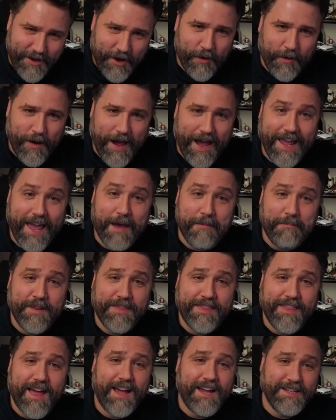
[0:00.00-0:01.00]
I
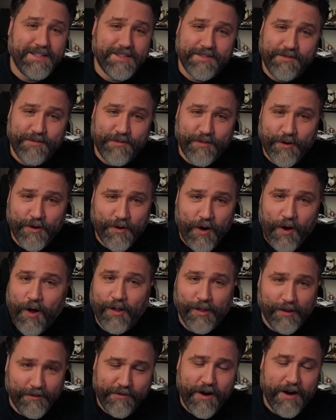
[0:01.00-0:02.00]
empathize for
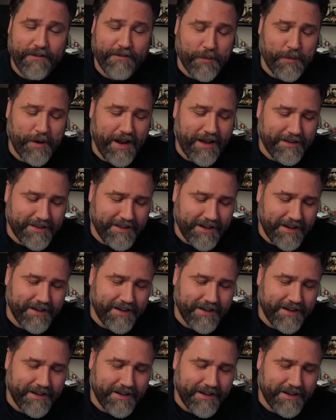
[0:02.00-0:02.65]
everyone out there.